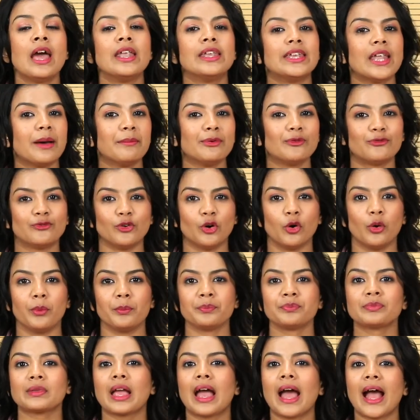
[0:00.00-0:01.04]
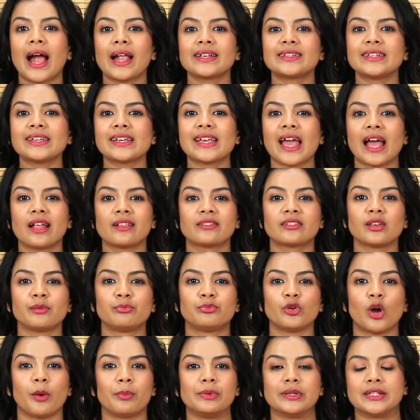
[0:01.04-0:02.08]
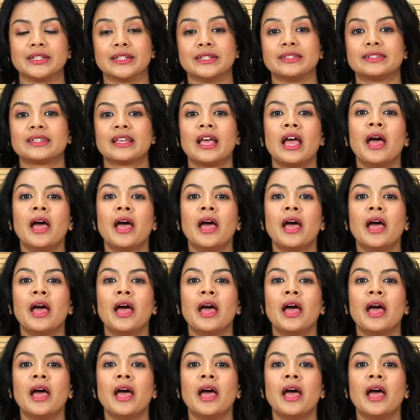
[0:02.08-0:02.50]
Number 4. Anti-cancer properties.